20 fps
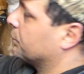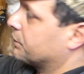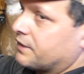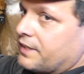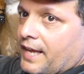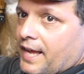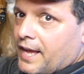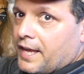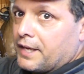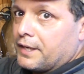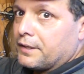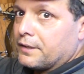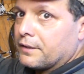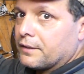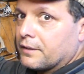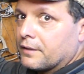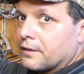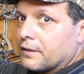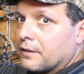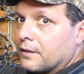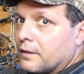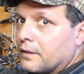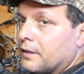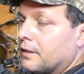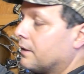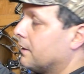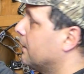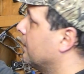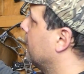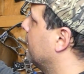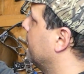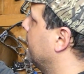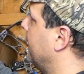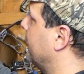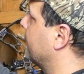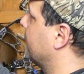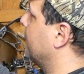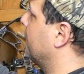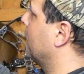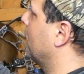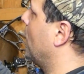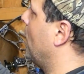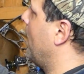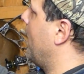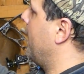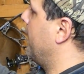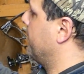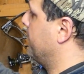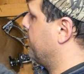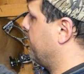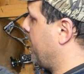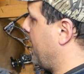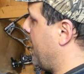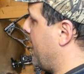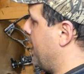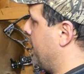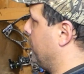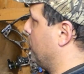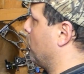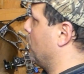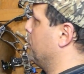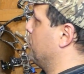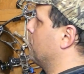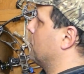tend, that's going to go ahead and tend when you